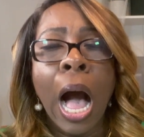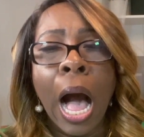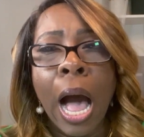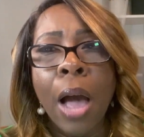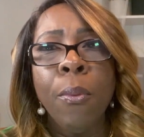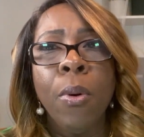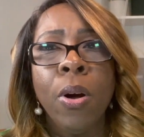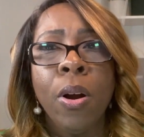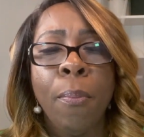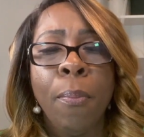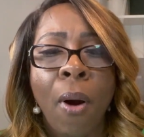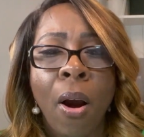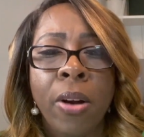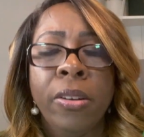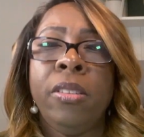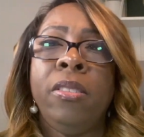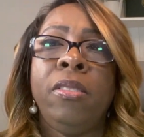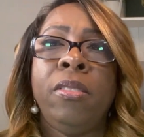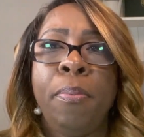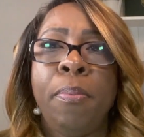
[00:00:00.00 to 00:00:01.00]
I want to
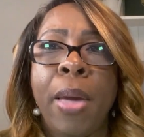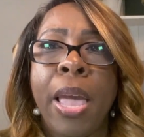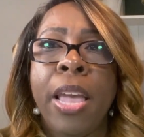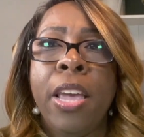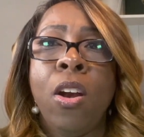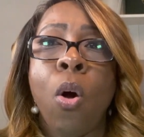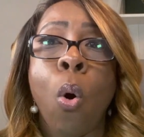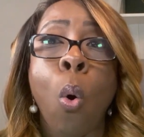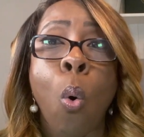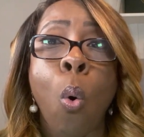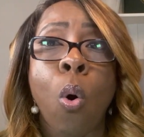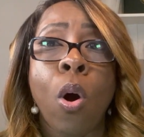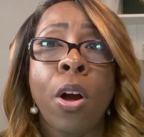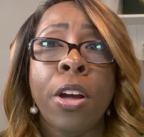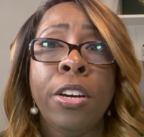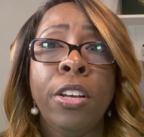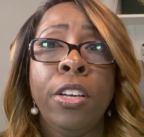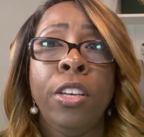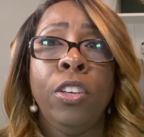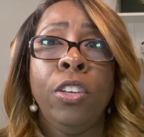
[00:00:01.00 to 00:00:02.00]
participate
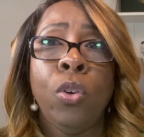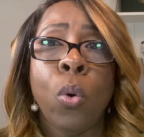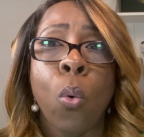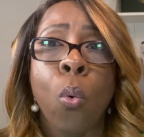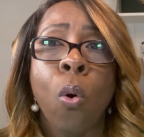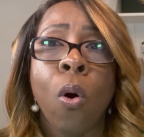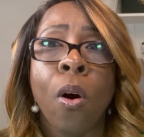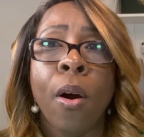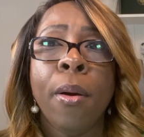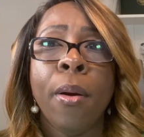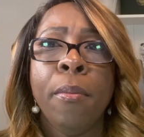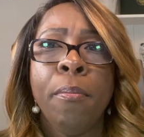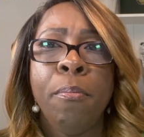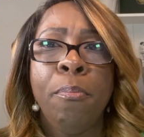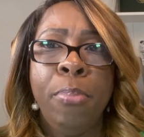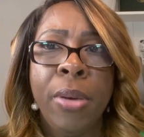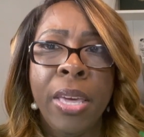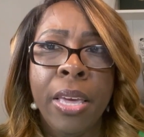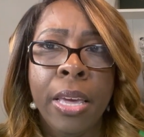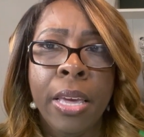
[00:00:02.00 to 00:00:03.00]
on your
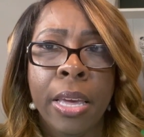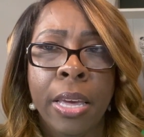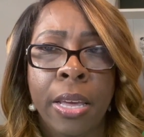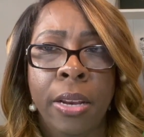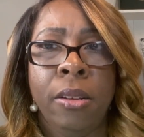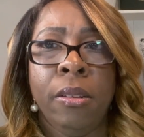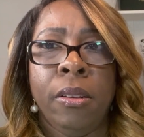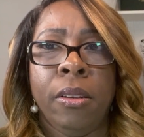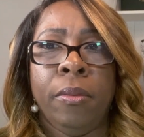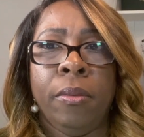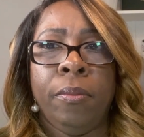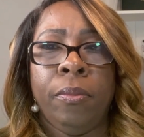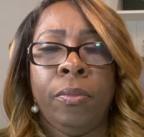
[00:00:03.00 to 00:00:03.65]
bid.